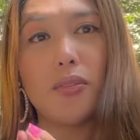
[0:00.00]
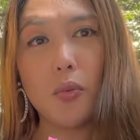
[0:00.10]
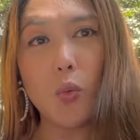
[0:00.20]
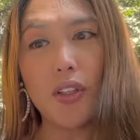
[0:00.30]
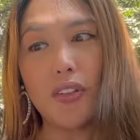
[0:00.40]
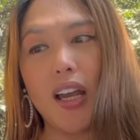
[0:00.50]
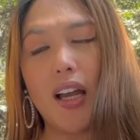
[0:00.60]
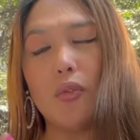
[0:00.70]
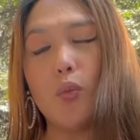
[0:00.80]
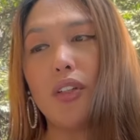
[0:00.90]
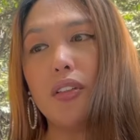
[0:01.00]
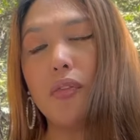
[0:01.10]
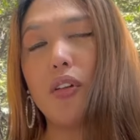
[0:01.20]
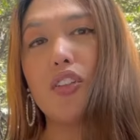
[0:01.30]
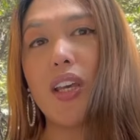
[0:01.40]

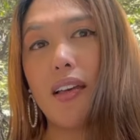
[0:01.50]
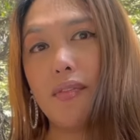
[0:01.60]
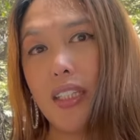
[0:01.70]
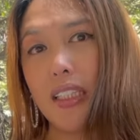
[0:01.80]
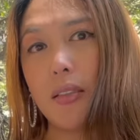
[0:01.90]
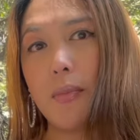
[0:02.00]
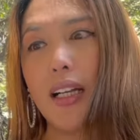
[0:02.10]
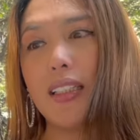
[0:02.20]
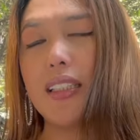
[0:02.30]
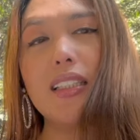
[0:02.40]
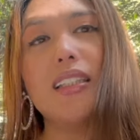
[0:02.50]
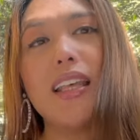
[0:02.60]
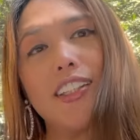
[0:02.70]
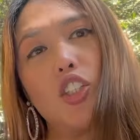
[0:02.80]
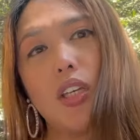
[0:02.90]
wonderful to have this mug. This is
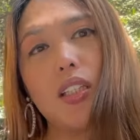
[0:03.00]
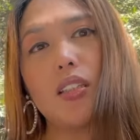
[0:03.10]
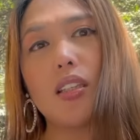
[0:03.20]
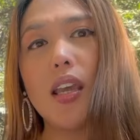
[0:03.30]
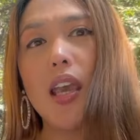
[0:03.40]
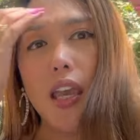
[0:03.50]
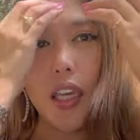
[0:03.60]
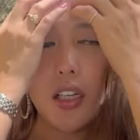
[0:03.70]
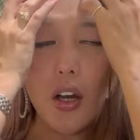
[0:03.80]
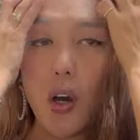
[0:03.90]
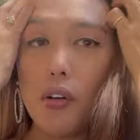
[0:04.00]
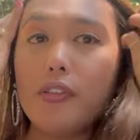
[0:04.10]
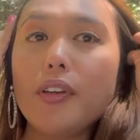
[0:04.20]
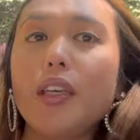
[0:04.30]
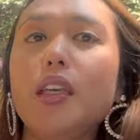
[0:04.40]
not just a
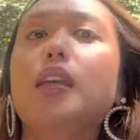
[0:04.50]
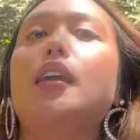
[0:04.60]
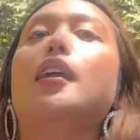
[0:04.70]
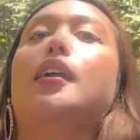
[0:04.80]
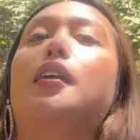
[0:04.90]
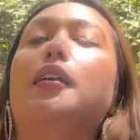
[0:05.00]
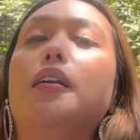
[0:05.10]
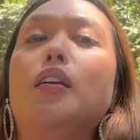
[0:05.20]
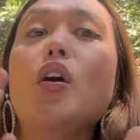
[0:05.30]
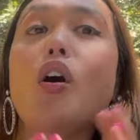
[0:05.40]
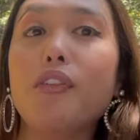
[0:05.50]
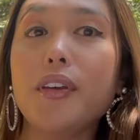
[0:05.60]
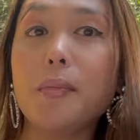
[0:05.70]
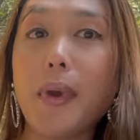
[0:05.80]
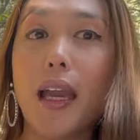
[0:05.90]
coffee
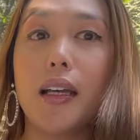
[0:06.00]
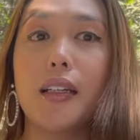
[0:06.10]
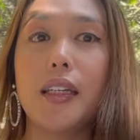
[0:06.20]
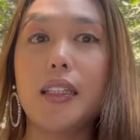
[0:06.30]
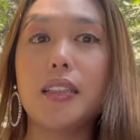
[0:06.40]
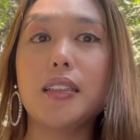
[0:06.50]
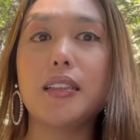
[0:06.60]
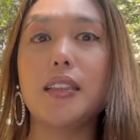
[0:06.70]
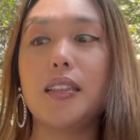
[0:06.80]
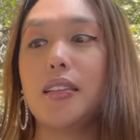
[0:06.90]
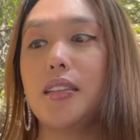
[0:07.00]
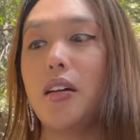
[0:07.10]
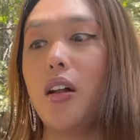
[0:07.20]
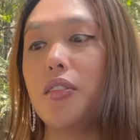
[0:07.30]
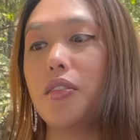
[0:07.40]
mug. It's
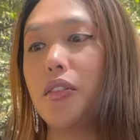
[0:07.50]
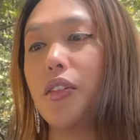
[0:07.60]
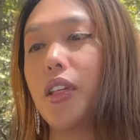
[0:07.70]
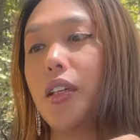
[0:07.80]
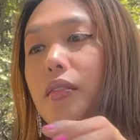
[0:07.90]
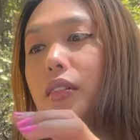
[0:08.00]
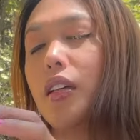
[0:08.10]
also, you can,